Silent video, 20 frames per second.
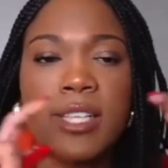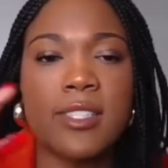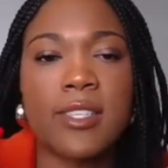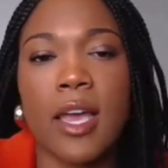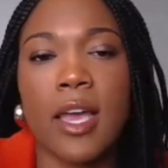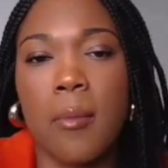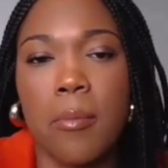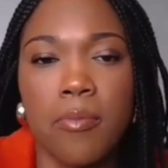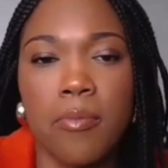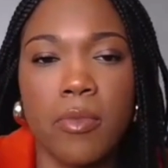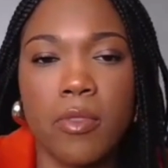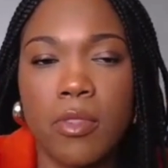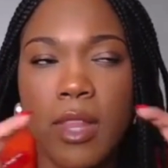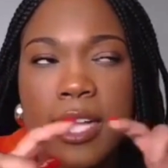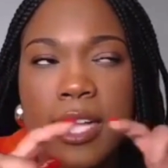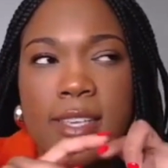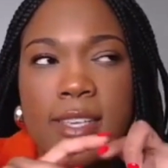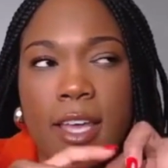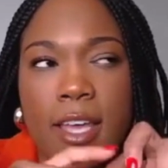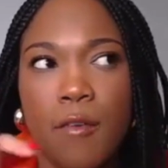So
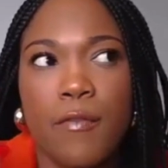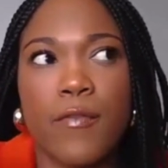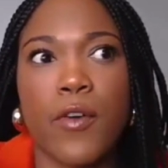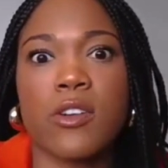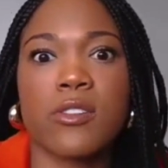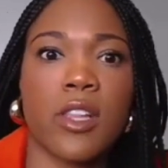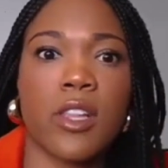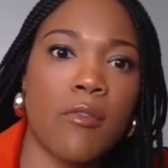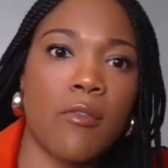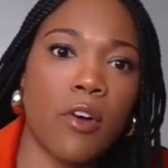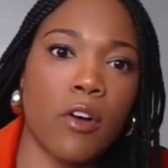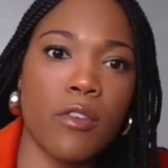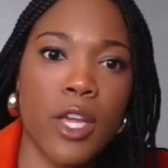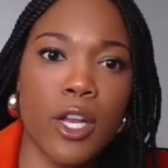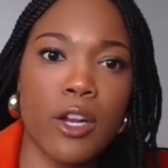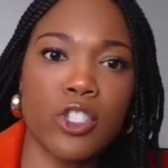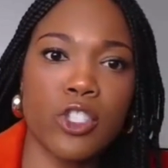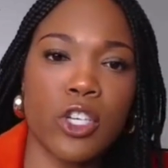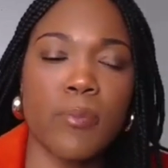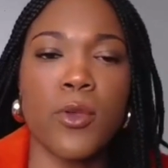that's like the first level
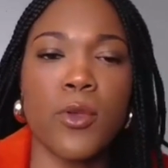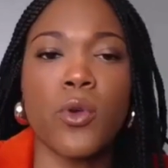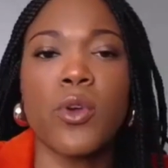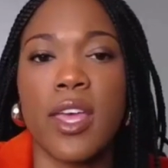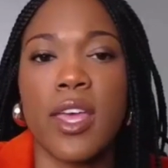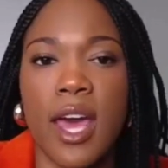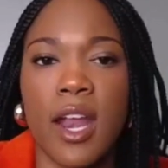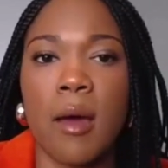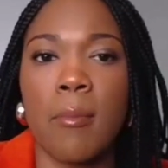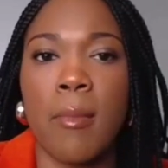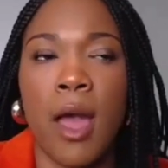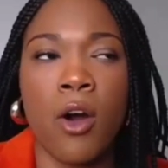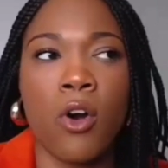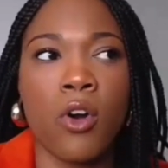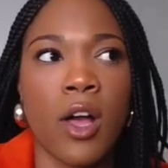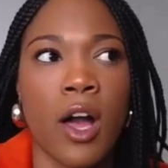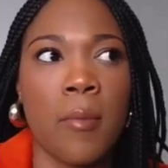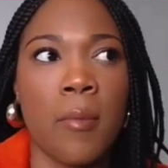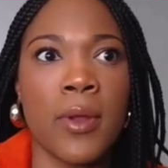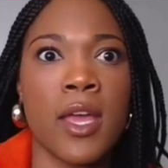of leadership you could get at my
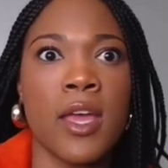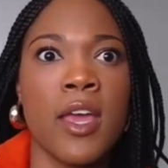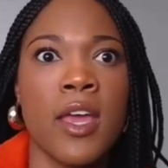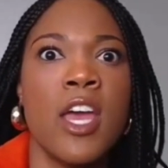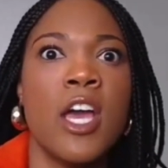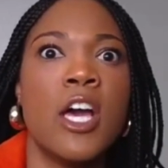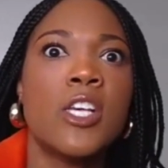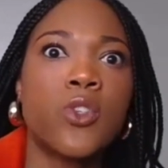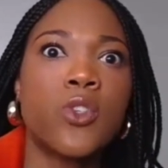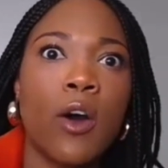own company.